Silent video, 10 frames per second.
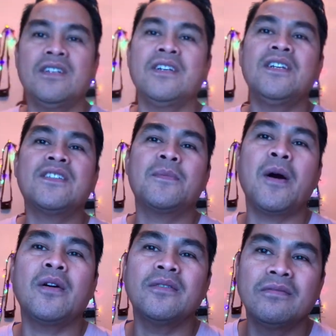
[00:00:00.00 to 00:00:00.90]
is
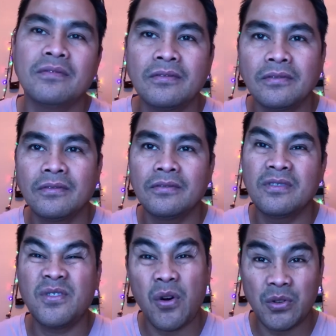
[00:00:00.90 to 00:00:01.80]
about
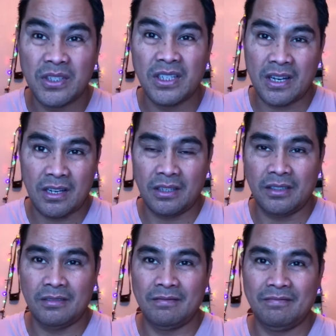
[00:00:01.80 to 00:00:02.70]
49.
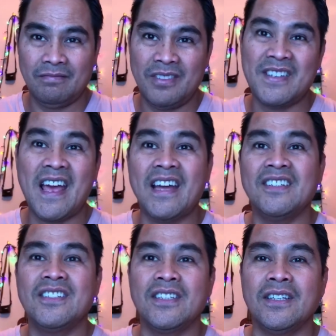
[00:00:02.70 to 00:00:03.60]
Sad,
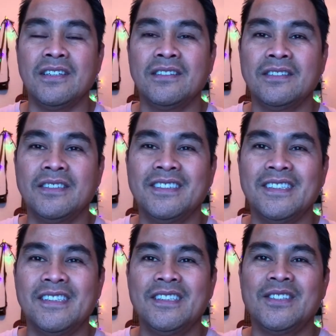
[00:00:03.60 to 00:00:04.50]
isn't it?
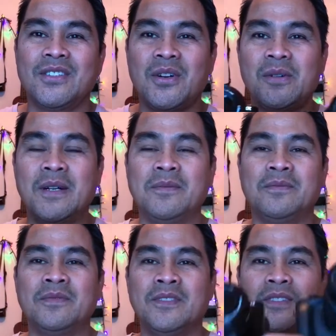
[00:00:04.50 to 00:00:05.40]
So
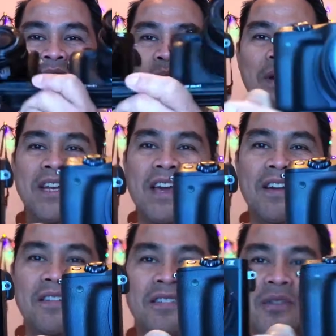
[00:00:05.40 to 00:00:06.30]
the
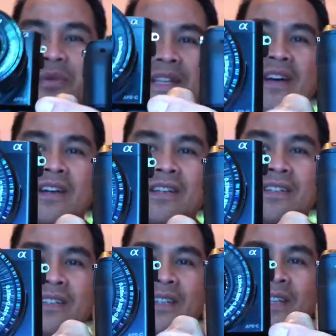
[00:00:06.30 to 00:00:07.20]
winner
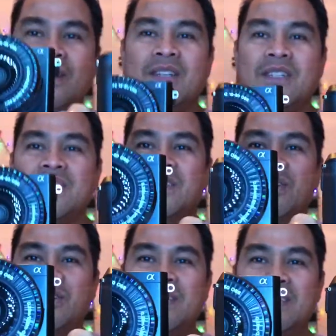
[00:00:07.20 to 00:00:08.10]
is the
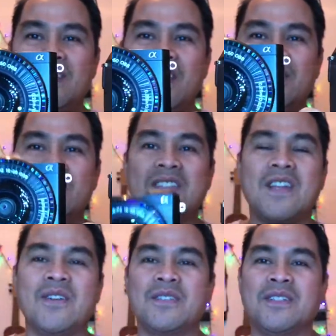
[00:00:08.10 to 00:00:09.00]
Sony
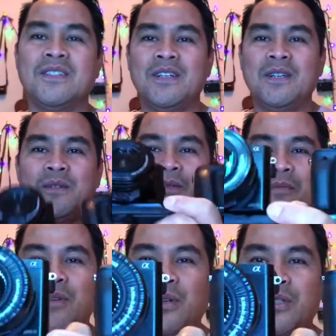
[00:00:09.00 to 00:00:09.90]
A6000
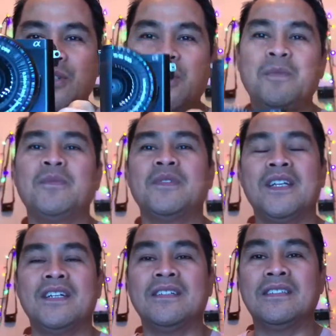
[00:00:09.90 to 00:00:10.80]
because of
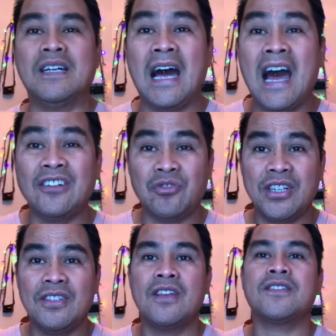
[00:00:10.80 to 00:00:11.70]
the
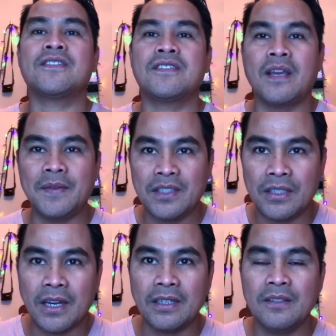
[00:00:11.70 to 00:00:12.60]

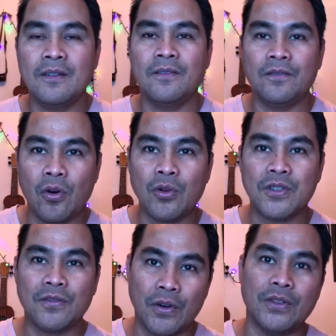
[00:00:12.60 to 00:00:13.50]
179 focus
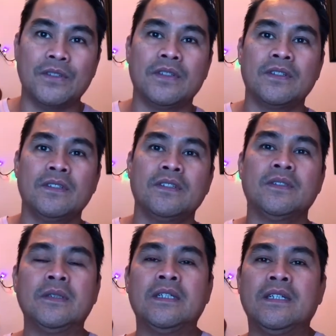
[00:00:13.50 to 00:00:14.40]
point.
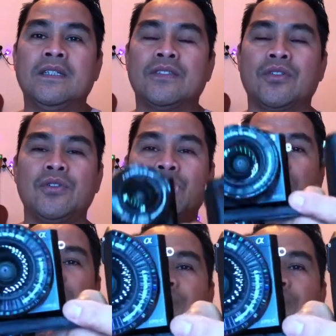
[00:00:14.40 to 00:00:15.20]
So you can